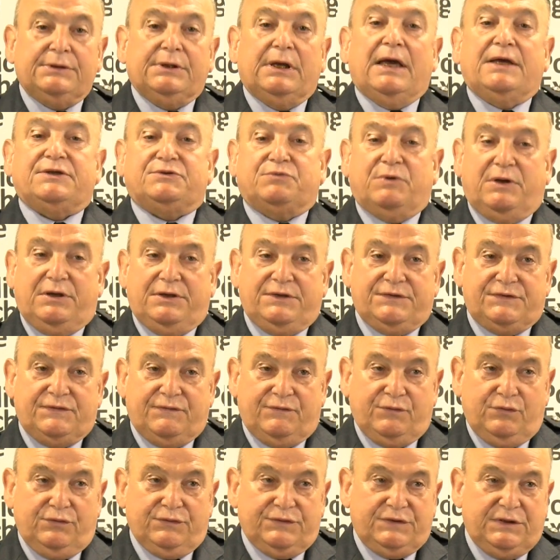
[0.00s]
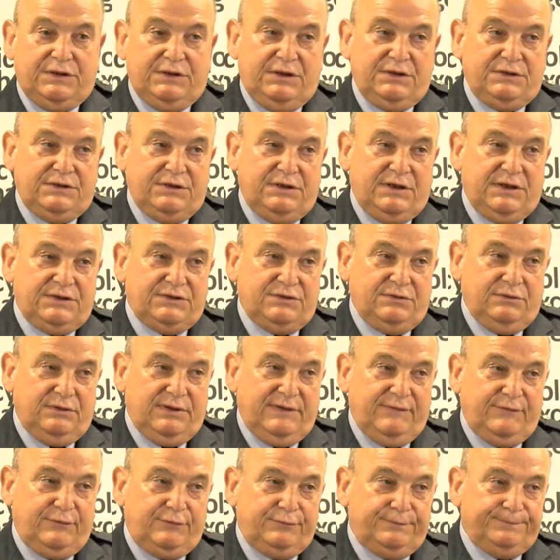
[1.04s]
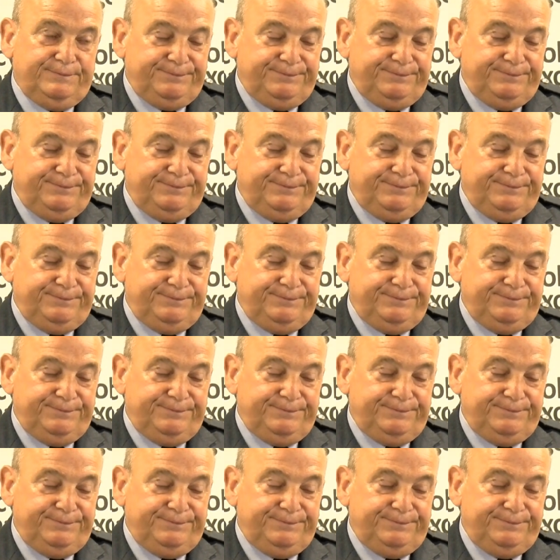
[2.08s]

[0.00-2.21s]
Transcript: as well as, of course, at the international level.